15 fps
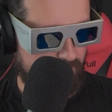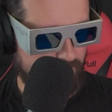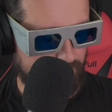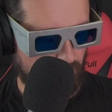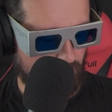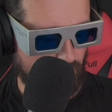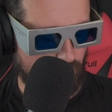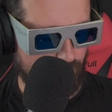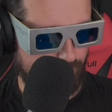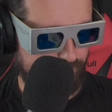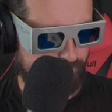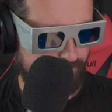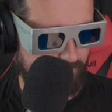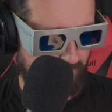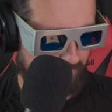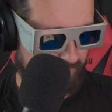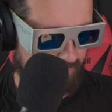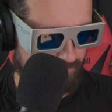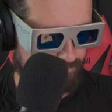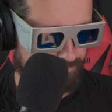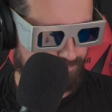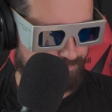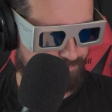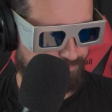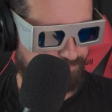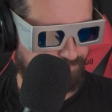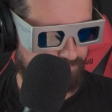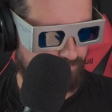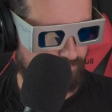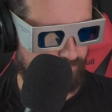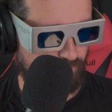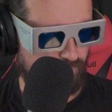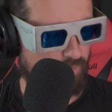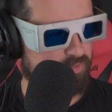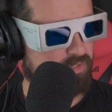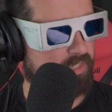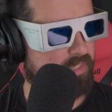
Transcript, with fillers: So, um, let's